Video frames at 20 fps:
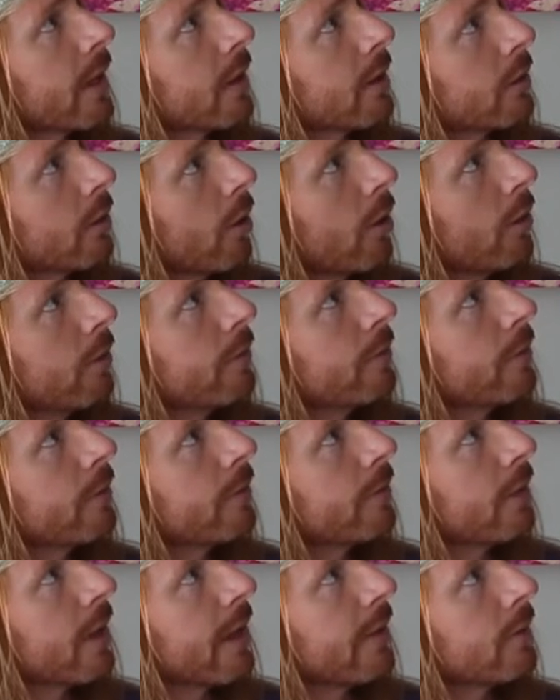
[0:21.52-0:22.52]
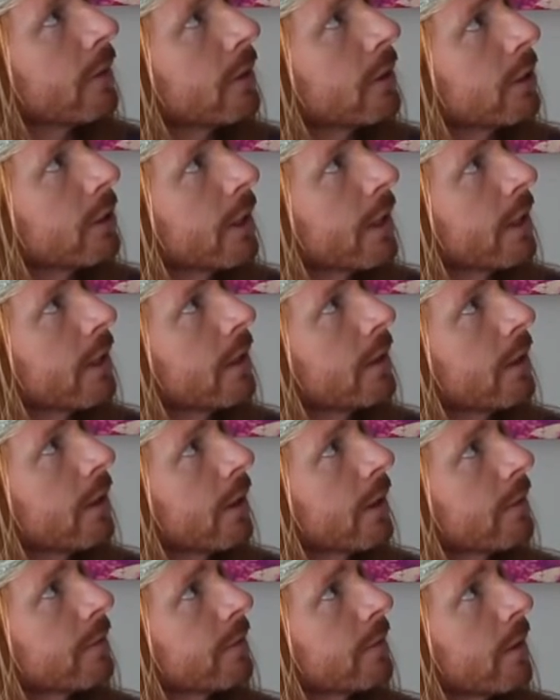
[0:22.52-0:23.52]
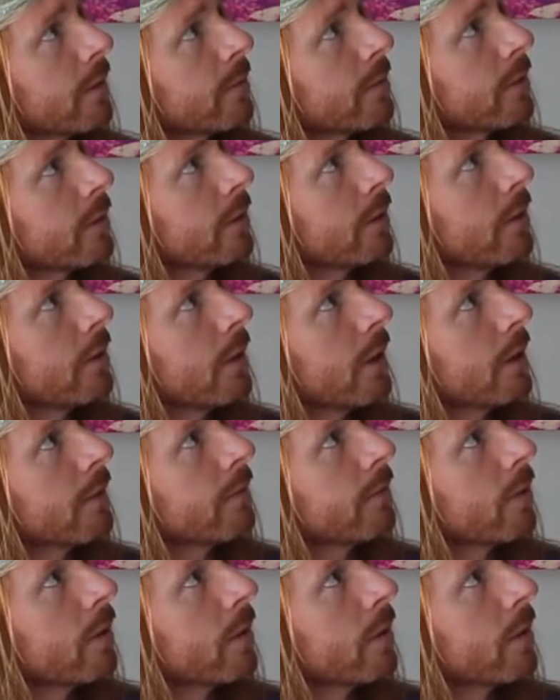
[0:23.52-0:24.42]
like a tofu-flavored chicken you can substitute in